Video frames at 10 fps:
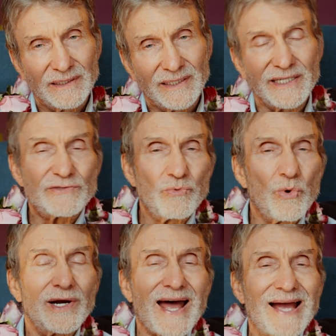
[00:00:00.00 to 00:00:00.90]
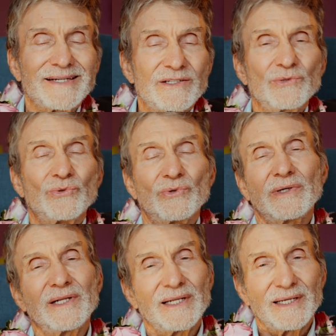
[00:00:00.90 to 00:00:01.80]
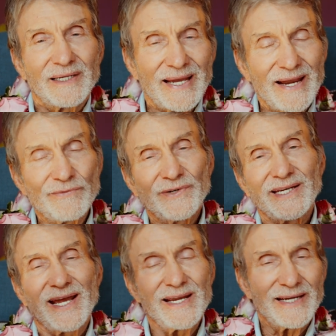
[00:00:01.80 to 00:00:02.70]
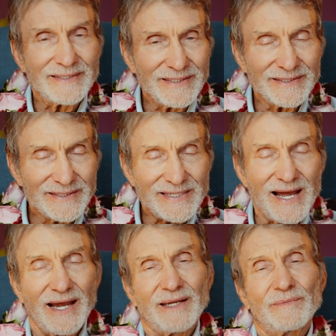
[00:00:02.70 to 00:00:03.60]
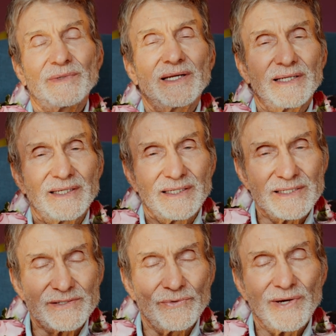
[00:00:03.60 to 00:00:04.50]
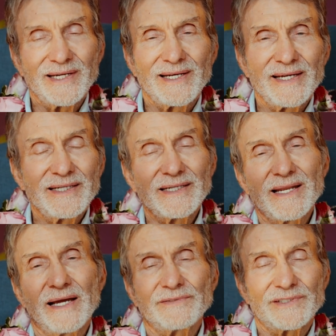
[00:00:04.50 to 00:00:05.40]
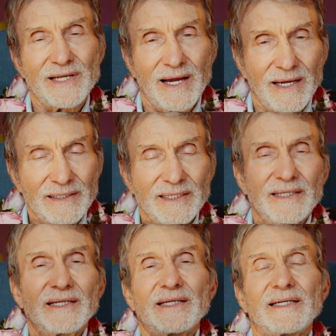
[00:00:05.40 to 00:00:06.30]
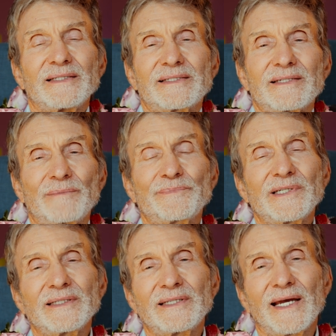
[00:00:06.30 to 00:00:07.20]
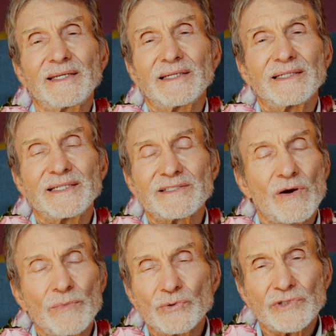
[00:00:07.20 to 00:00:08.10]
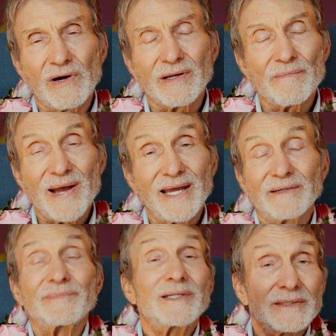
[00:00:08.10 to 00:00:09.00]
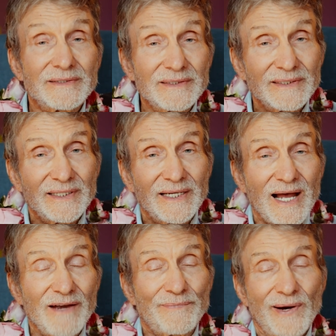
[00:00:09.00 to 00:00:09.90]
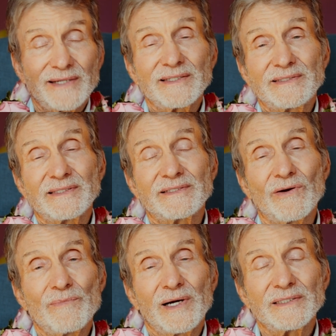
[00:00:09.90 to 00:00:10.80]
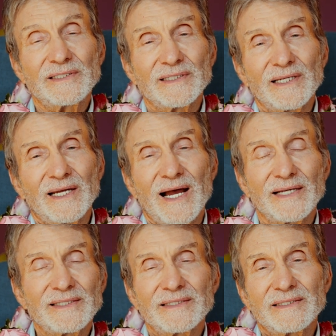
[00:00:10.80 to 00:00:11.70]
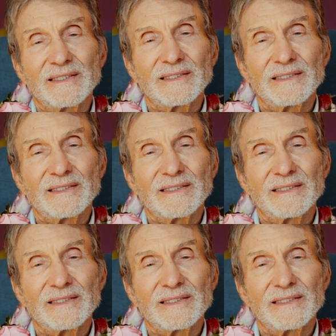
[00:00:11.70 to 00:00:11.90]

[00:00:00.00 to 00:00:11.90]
It's what I do every day at this time. It's a regulated lifestyle. It's something that is almost automatic because I practice it so much, I just